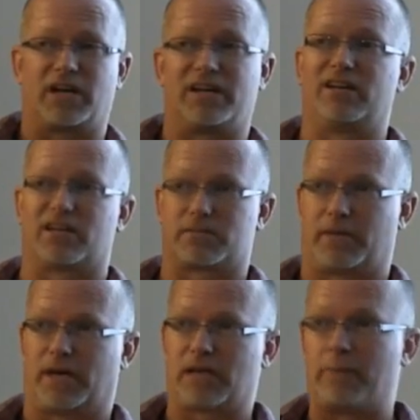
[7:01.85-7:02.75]
I didn't
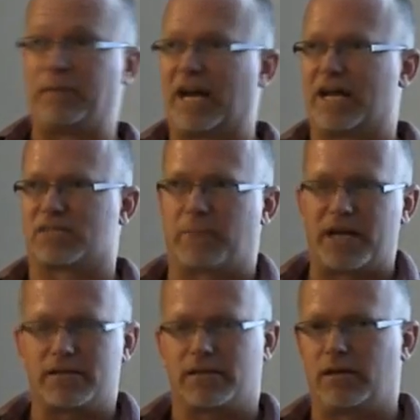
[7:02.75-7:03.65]
expect. I mean, I
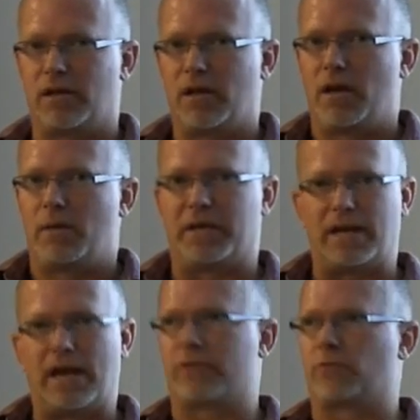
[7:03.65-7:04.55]
expected it, but
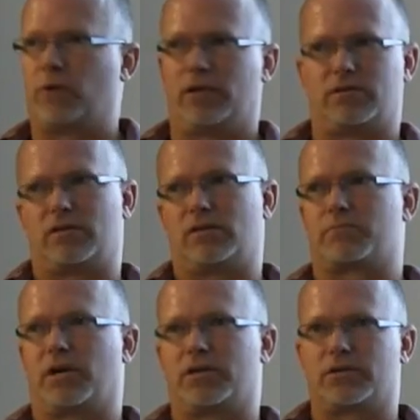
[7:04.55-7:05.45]
not the way that this
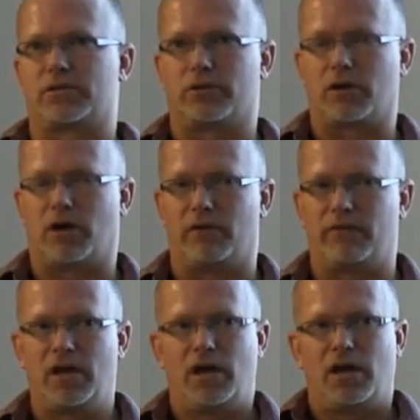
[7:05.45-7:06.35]
project took off.
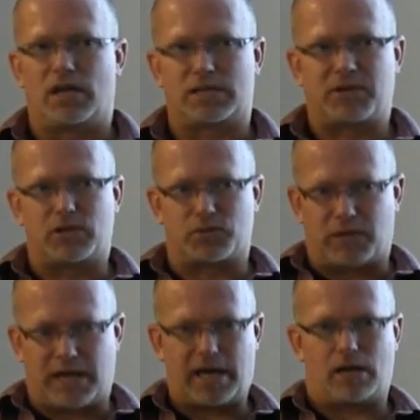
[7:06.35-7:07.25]
And that's because
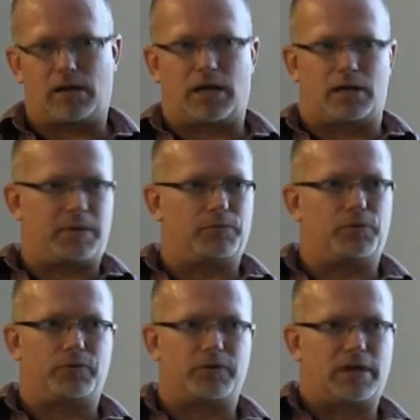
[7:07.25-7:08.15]
we had a lot of
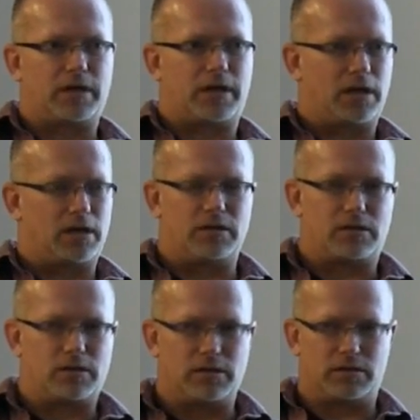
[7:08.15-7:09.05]
people who were dedicated. The,
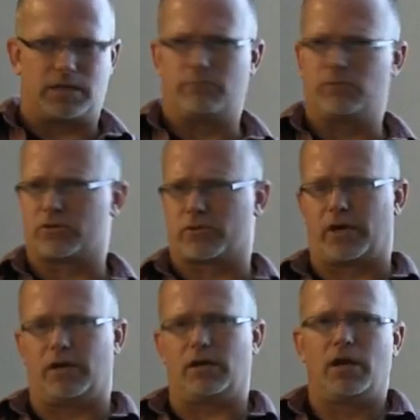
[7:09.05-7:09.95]
the team was
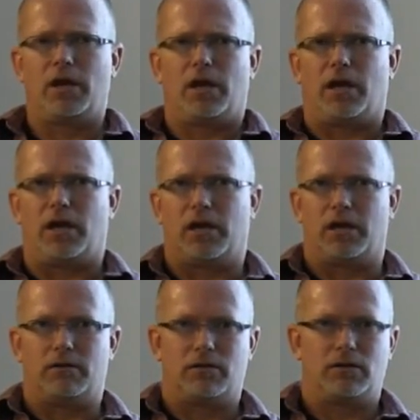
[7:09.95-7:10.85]
great,
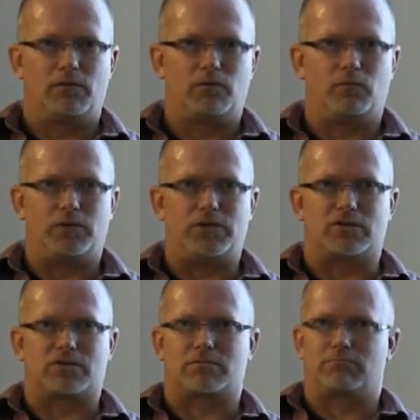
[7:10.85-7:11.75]
and we
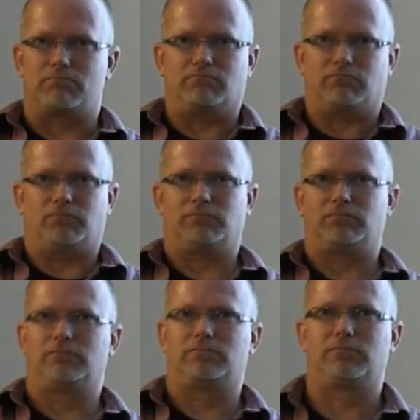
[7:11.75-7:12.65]
just
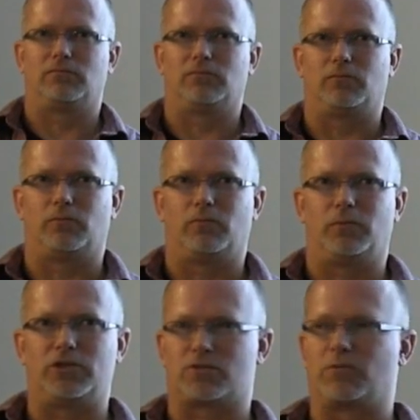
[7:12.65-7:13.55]

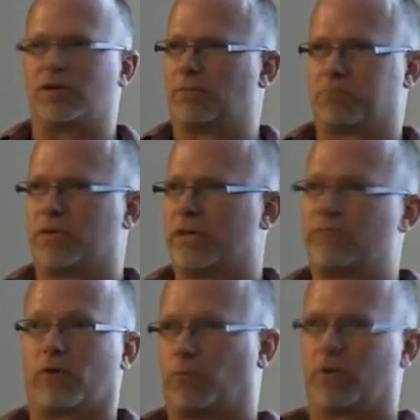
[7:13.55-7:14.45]
we just wanted to
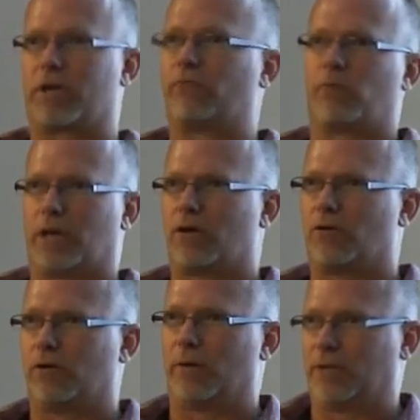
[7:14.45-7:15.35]
give our give away
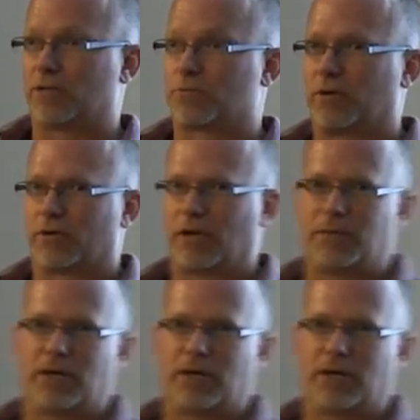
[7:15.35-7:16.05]
code. I mean, that's what it came